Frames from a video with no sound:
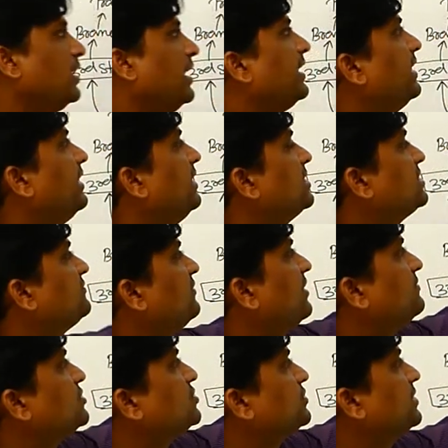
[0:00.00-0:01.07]
Again, this
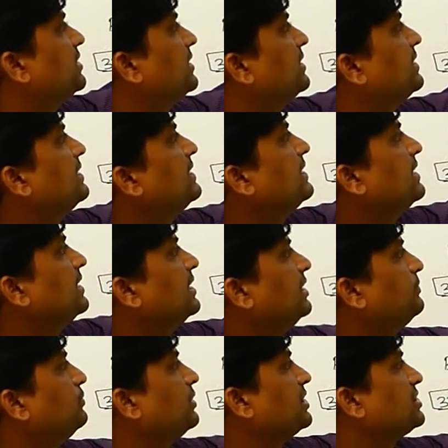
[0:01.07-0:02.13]
forms to the
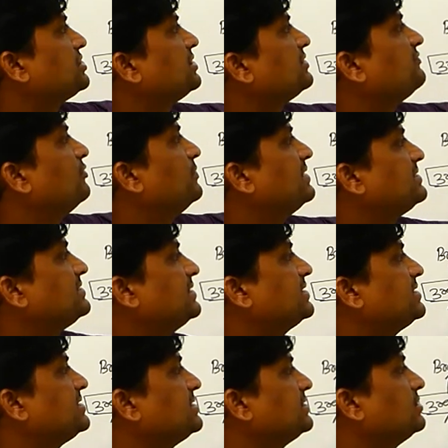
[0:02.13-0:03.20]
reproductions will be
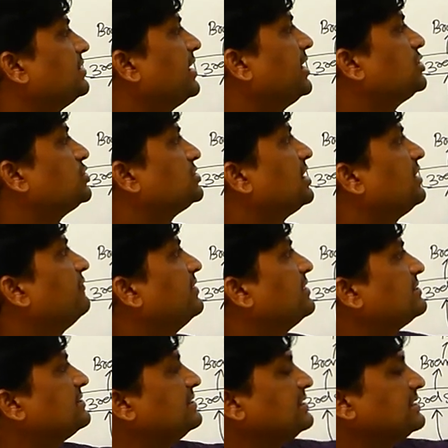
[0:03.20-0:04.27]
starts the 8 to 10
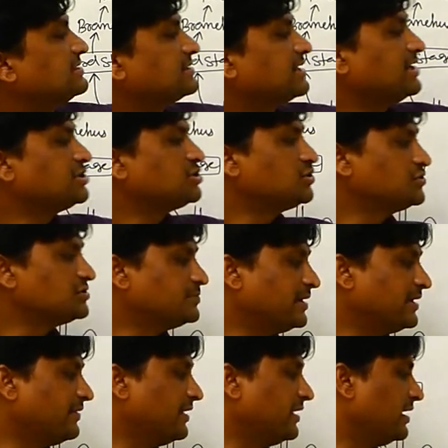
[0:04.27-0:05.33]
weeks. That is continues
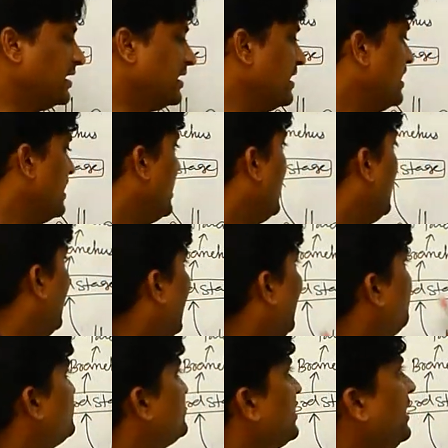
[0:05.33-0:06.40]
by the
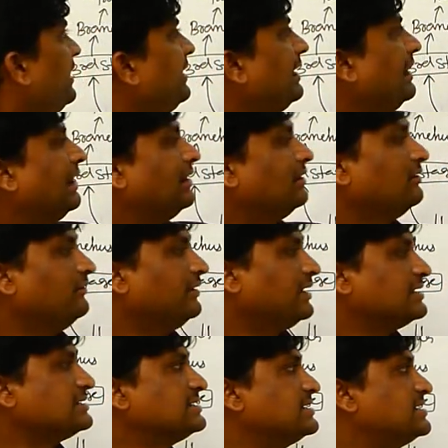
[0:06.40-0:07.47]
life cycle
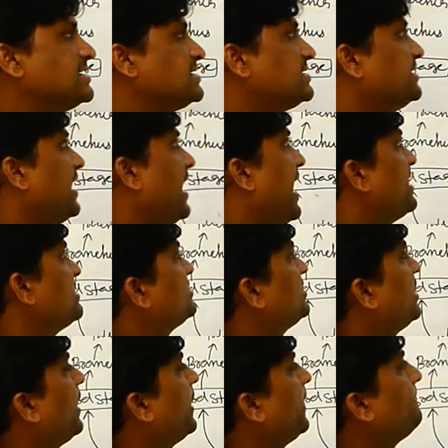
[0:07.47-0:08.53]
reconsideration
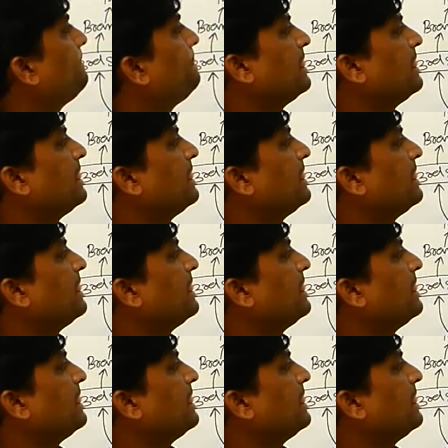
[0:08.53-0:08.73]
assay.